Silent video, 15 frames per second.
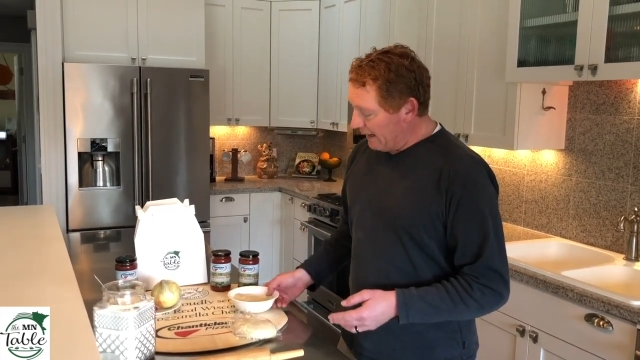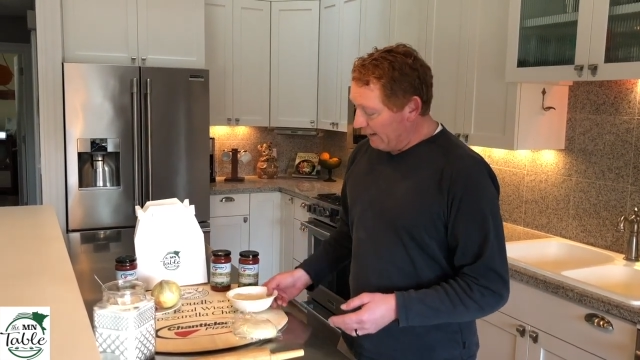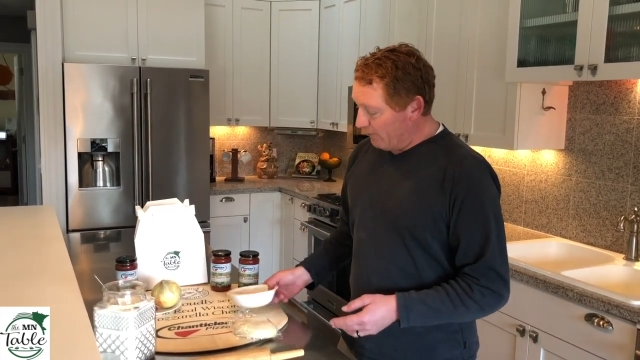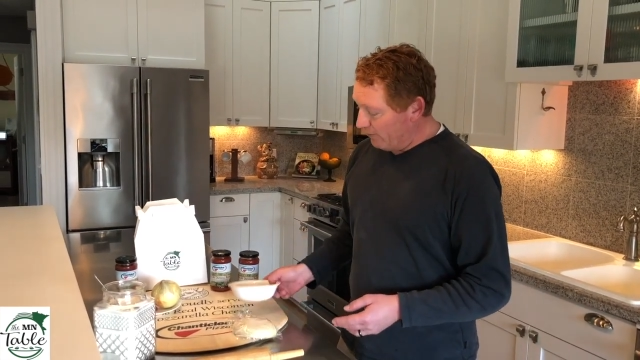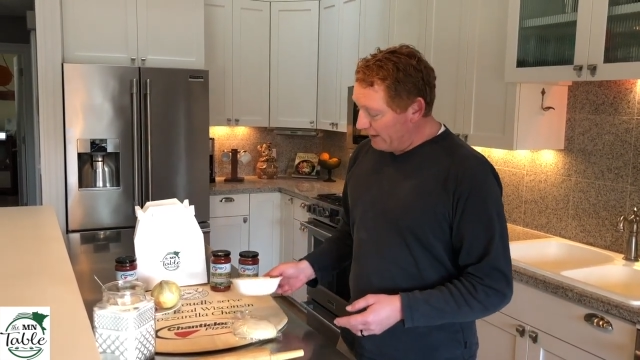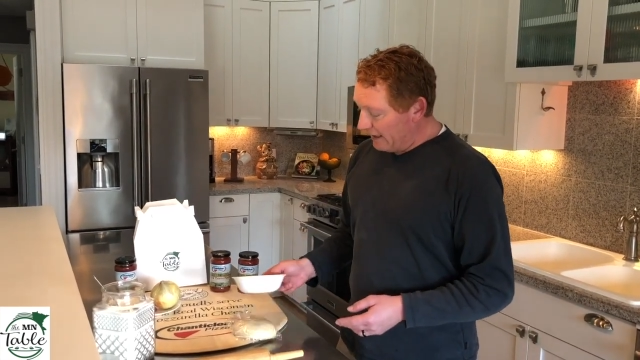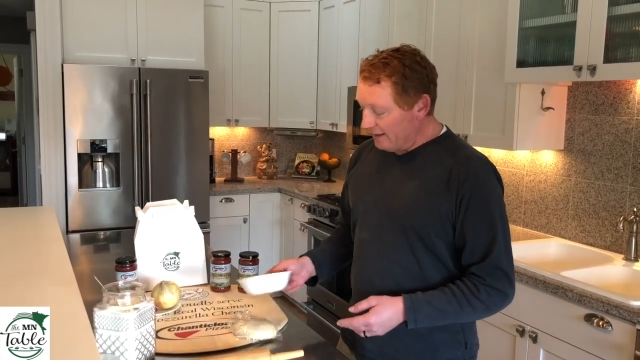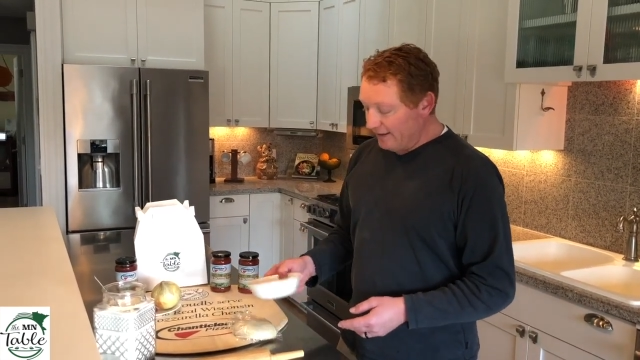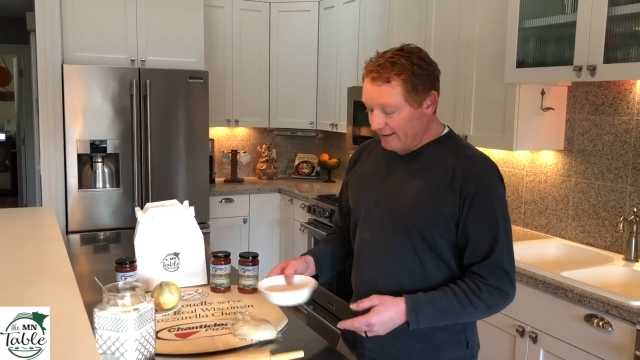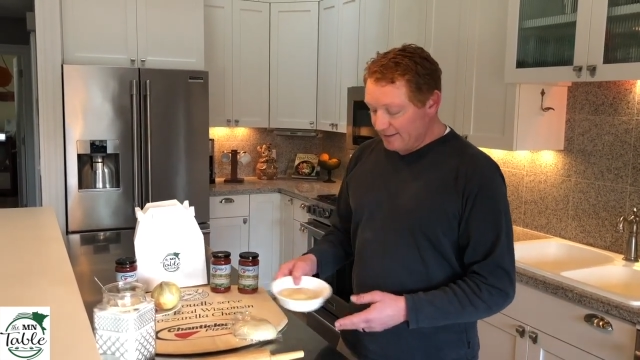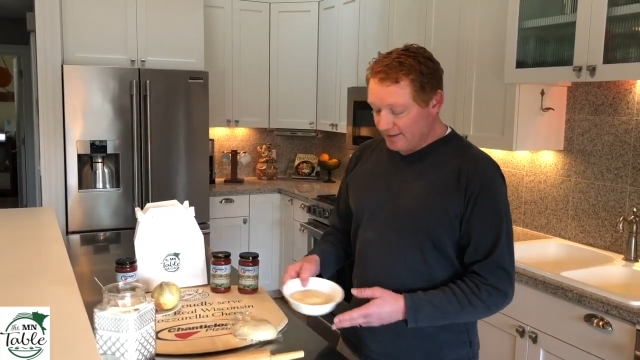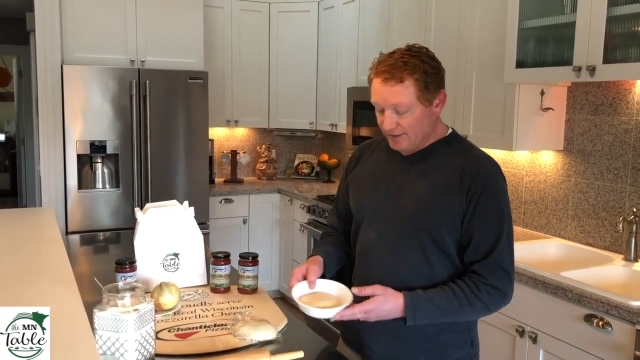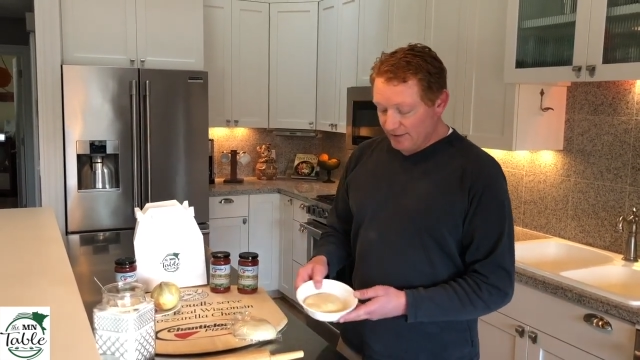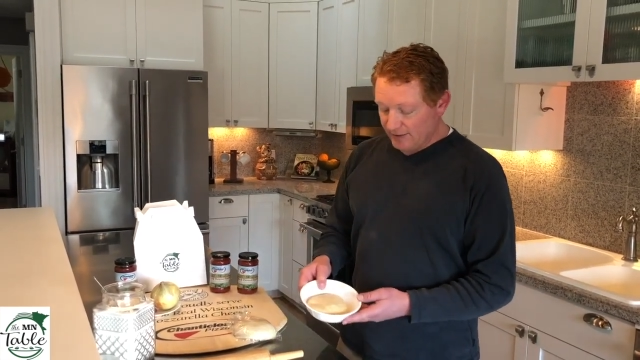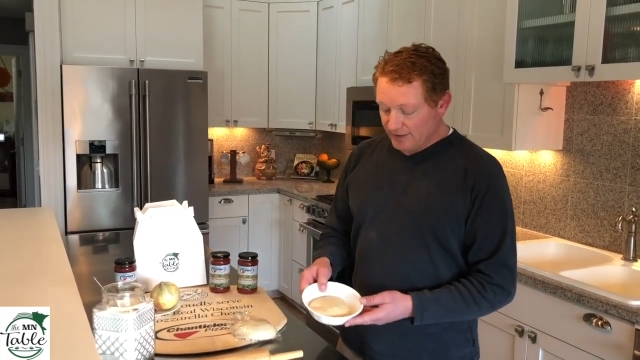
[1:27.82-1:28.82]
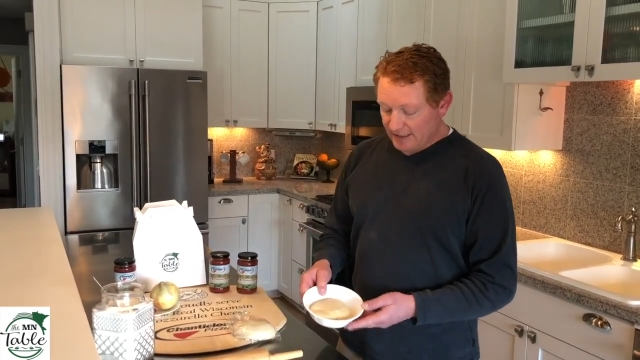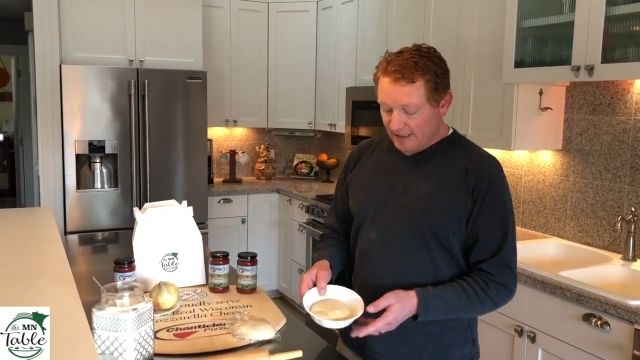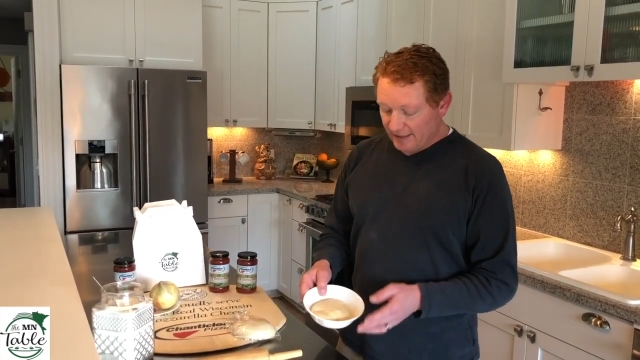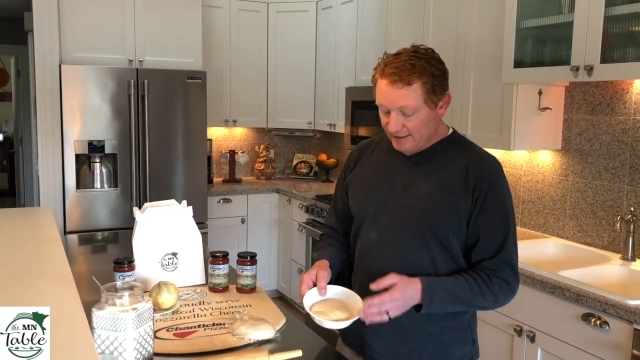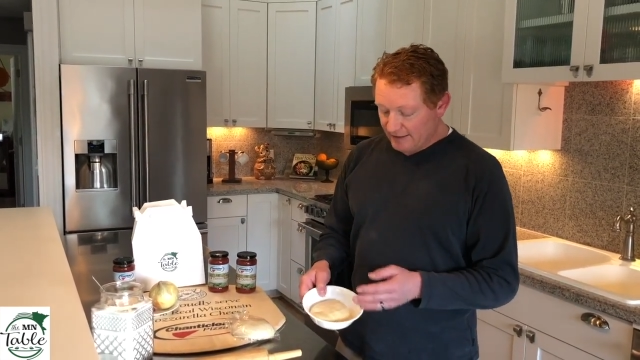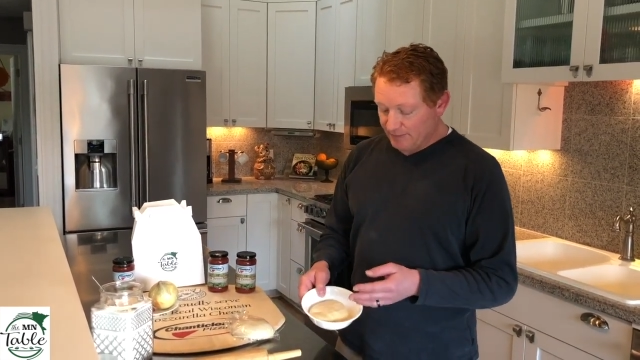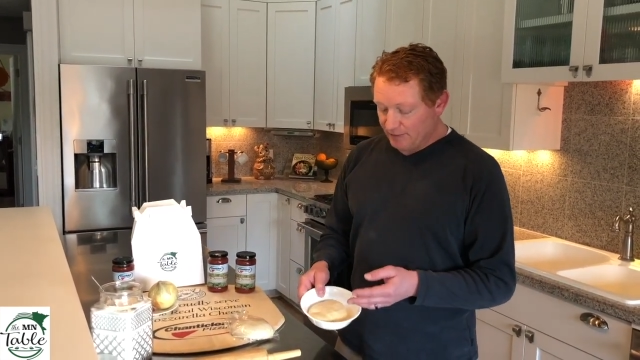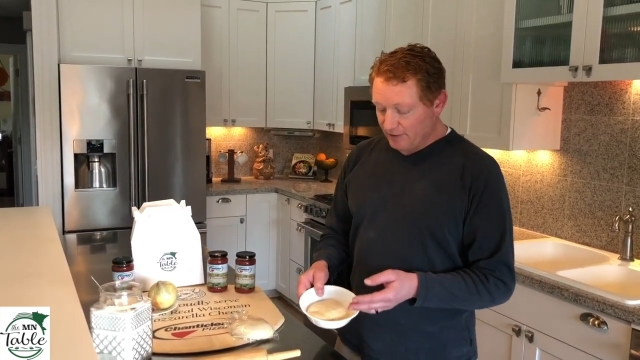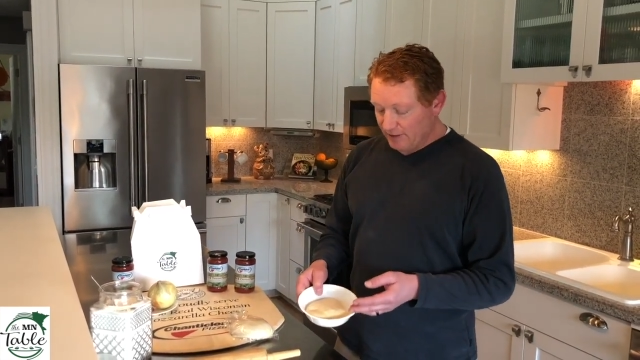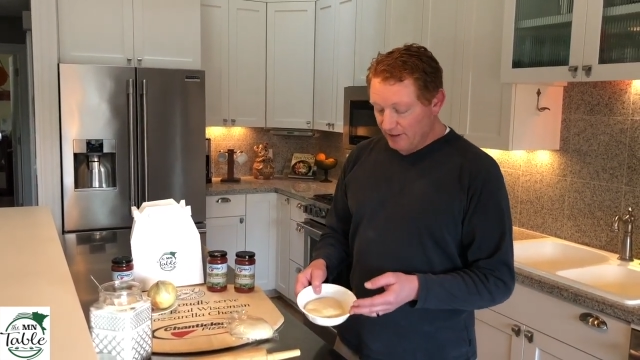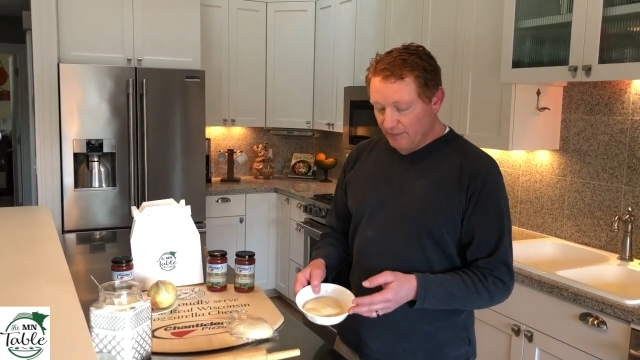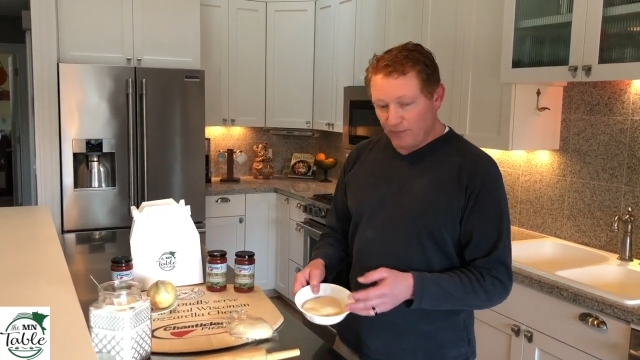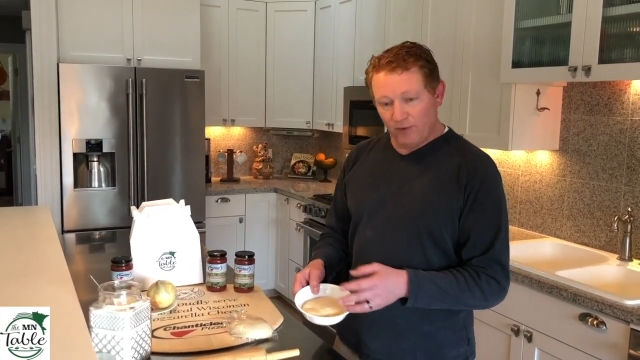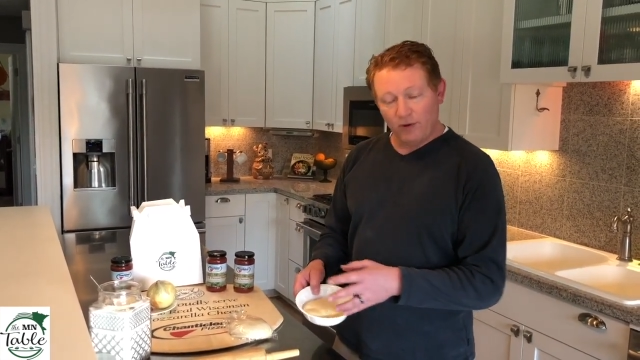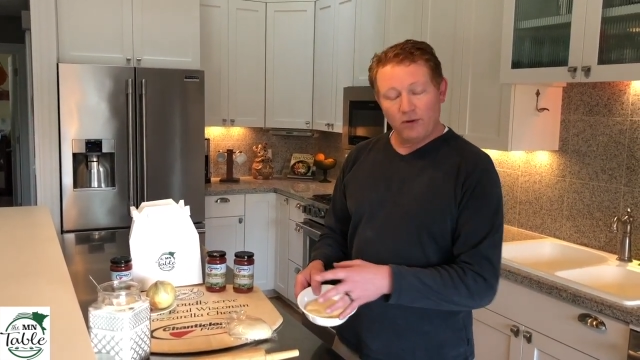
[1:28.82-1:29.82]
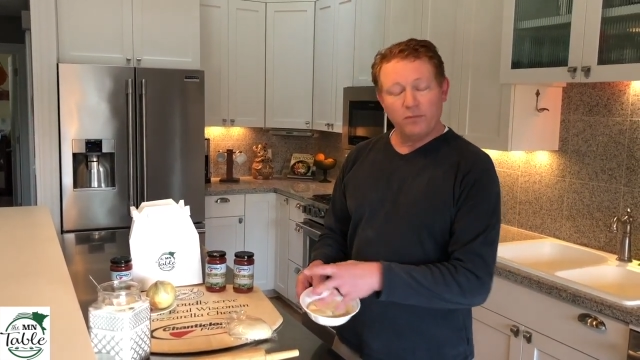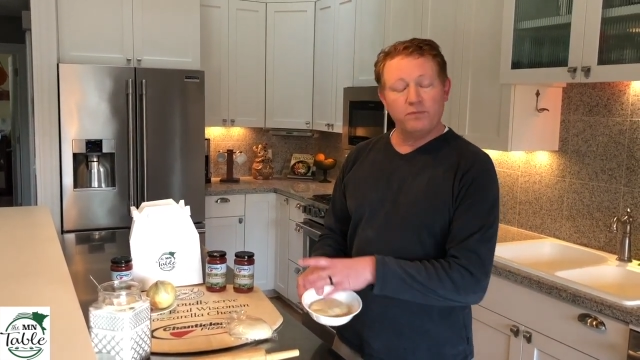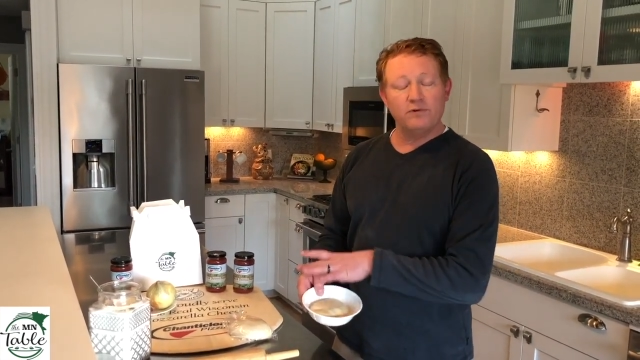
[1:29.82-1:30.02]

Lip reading: What I like to do is I like to put it in a bowl,